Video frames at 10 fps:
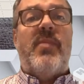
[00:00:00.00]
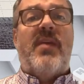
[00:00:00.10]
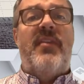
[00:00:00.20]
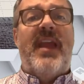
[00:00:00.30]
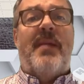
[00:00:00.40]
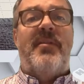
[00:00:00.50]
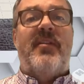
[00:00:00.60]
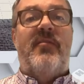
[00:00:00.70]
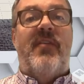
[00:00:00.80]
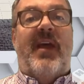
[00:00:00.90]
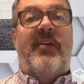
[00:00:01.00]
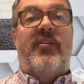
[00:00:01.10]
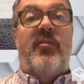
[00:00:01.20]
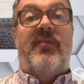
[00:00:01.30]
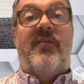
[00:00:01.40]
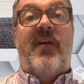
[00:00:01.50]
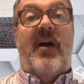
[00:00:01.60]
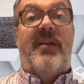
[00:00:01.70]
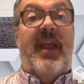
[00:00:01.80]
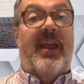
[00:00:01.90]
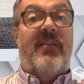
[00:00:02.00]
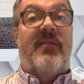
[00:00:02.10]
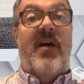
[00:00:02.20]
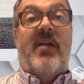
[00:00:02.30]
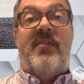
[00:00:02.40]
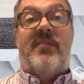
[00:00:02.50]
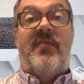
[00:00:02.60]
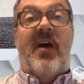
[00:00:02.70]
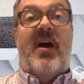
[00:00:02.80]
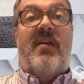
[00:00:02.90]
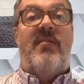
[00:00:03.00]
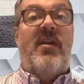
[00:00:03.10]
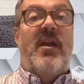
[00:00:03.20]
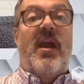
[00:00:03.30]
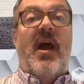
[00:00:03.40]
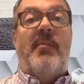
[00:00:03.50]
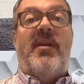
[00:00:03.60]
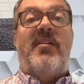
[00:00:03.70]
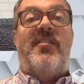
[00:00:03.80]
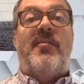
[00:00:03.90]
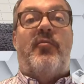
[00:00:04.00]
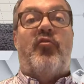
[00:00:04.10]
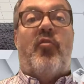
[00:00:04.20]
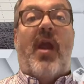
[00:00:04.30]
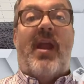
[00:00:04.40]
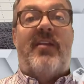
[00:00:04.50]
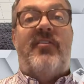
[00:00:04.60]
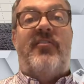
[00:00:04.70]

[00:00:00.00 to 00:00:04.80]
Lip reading: The absolute value of negative 5 is 5. I'm going to subtract